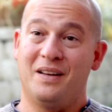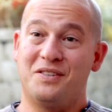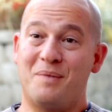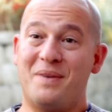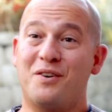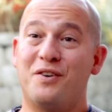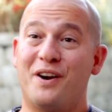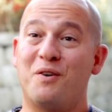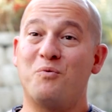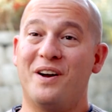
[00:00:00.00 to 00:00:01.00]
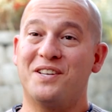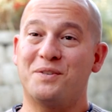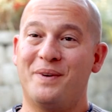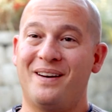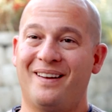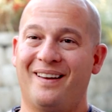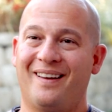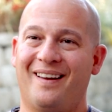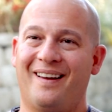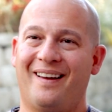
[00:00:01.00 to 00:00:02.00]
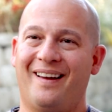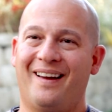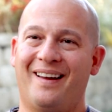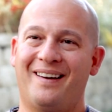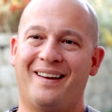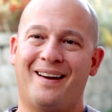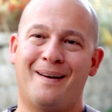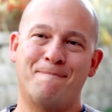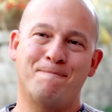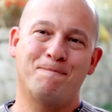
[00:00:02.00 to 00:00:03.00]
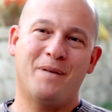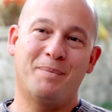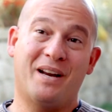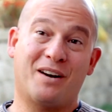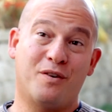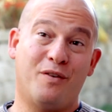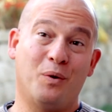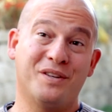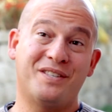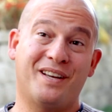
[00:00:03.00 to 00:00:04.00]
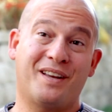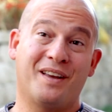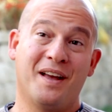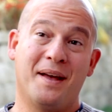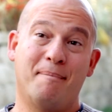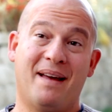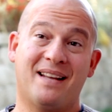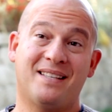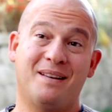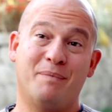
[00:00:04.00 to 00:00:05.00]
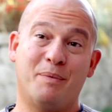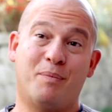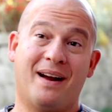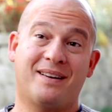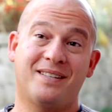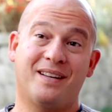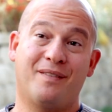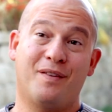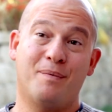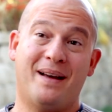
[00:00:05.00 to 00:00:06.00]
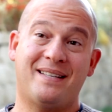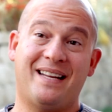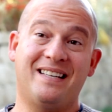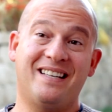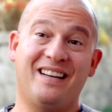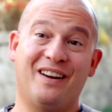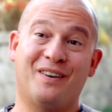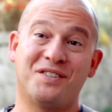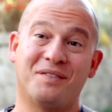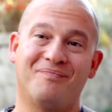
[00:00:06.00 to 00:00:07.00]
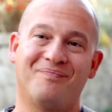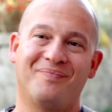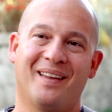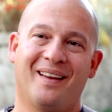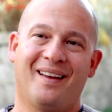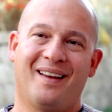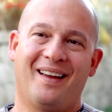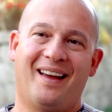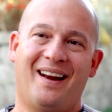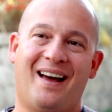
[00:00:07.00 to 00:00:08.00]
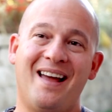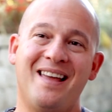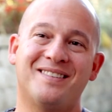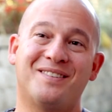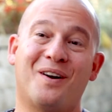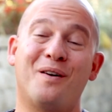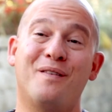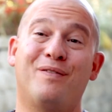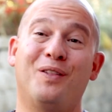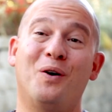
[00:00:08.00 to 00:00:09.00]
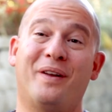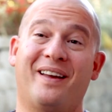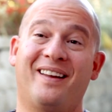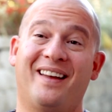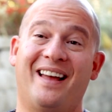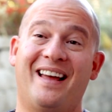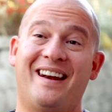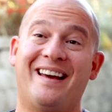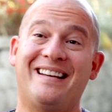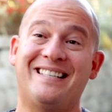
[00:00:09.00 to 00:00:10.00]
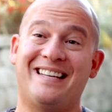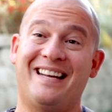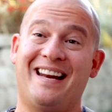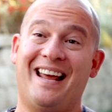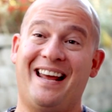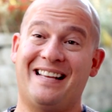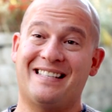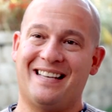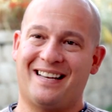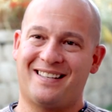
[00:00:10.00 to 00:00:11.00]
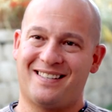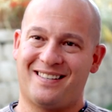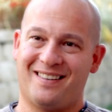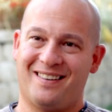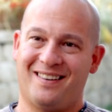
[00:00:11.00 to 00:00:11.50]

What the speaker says: So I'm Dr. Darren Weissman, and I'm a doctor of holistic medicine, been practicing for the past 18 years. And I started floating in 1986.